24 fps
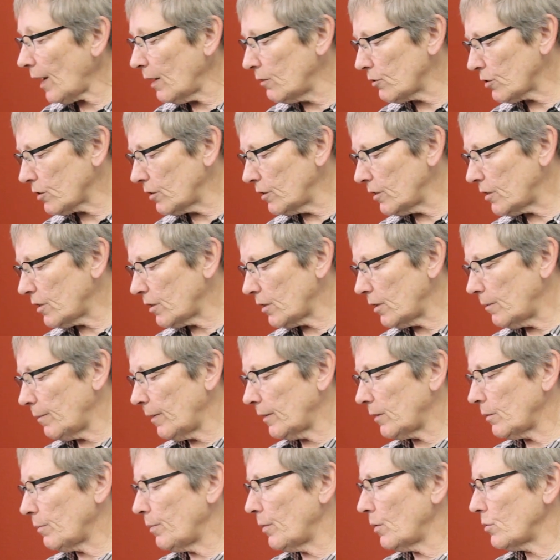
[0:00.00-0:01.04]
I was going to tell you
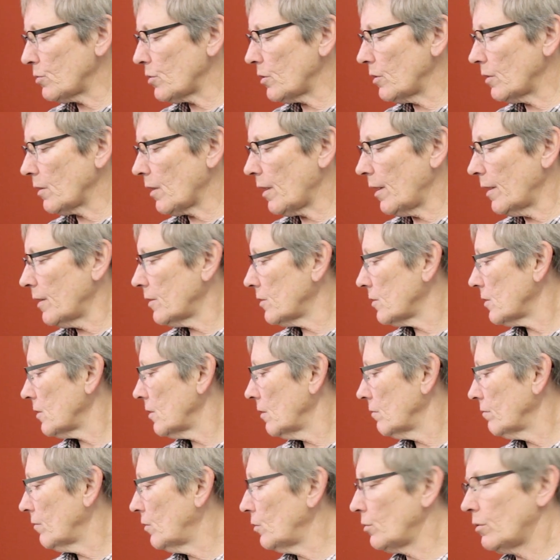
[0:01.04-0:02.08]
about the pros and the cons
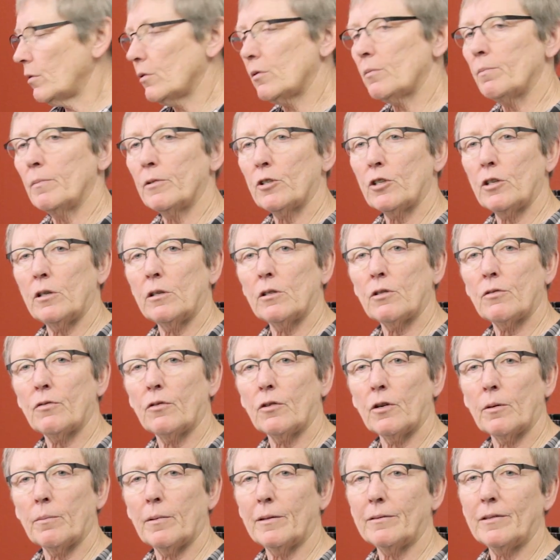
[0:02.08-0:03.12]
and who this machine is
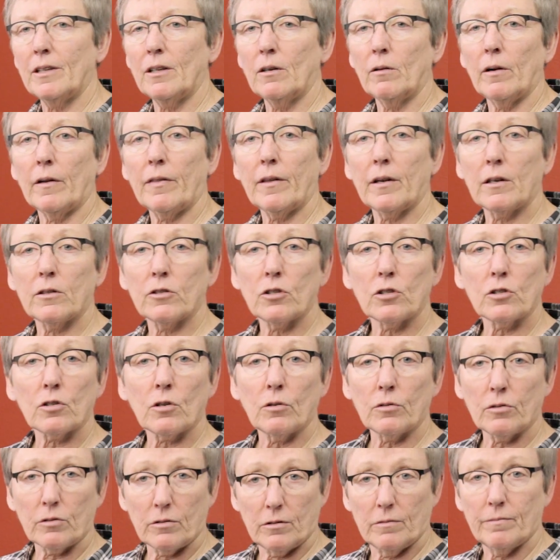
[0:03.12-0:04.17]
for, but you know, I think I'll just
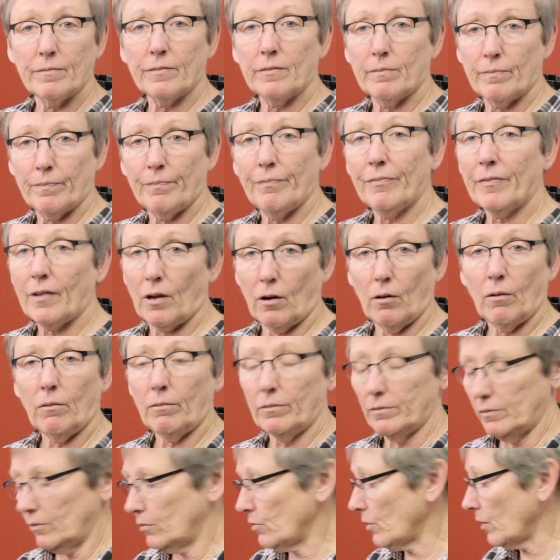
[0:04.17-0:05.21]
go
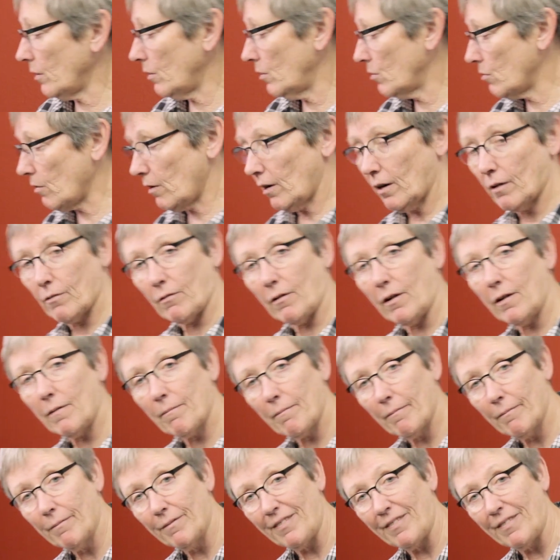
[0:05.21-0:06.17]
go drink the drink, right?